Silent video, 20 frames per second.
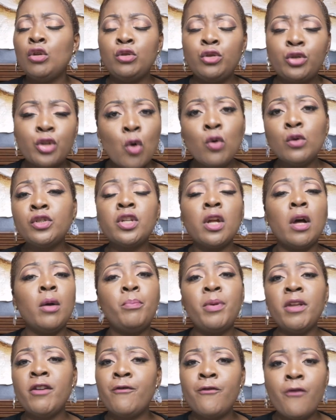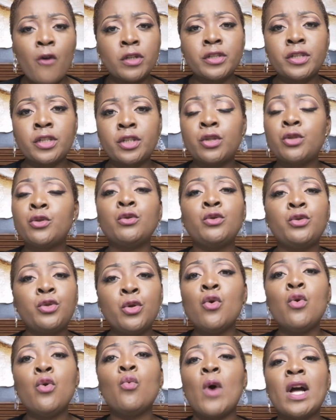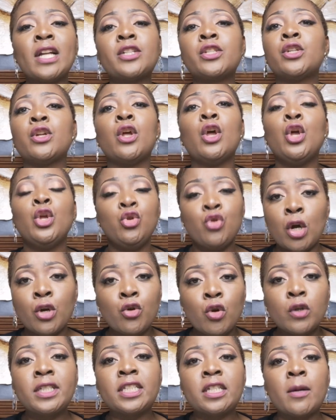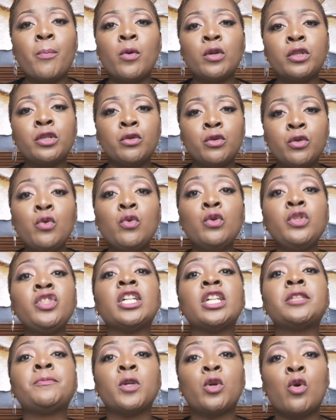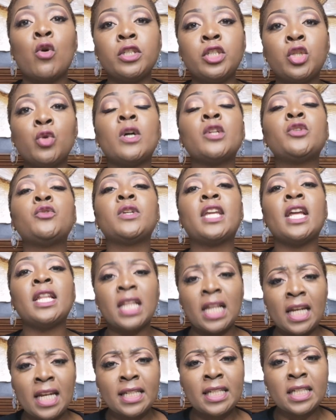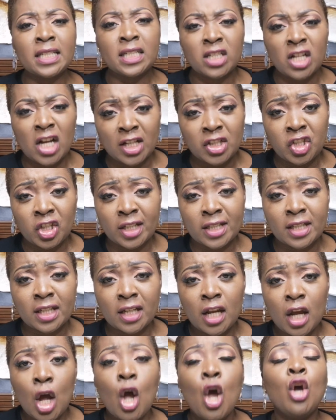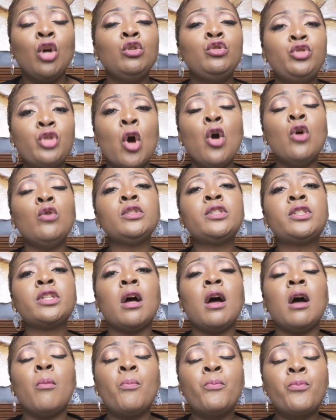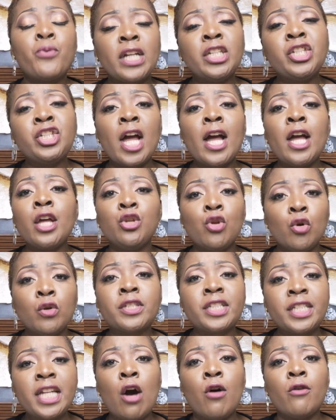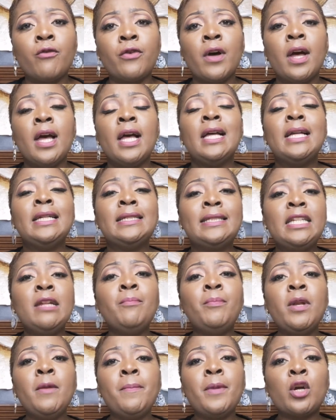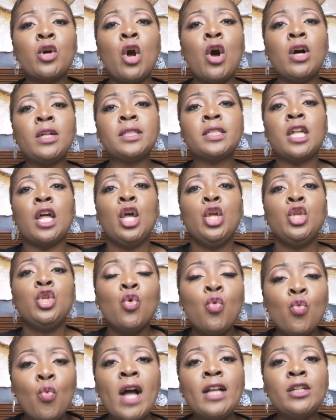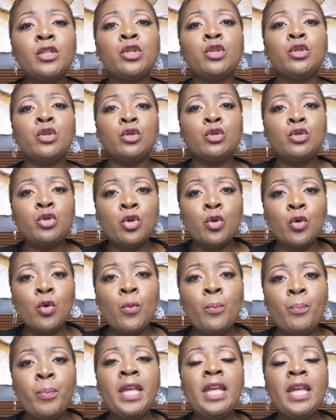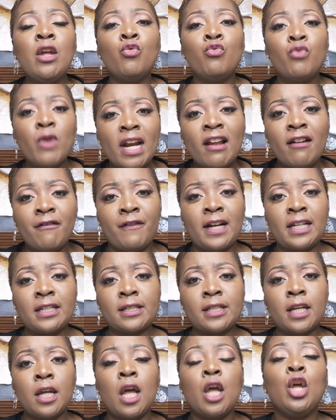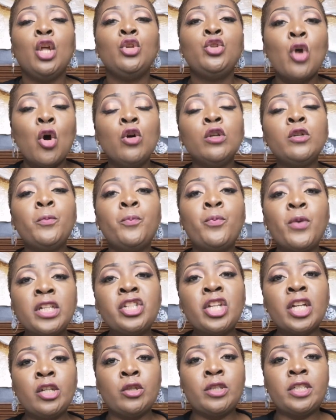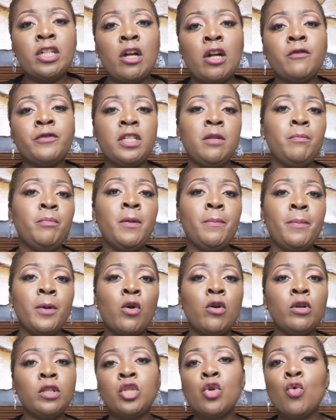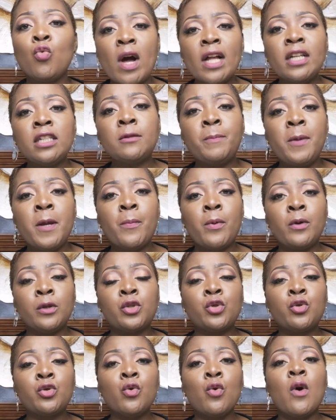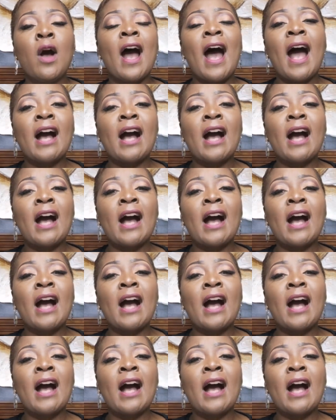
Don't be forced to do what you're not supposed to do just because you want to get the latest gadget. Don't pressure yourself simply because you want to be relevant. Don't pressure yourself simply because you want people to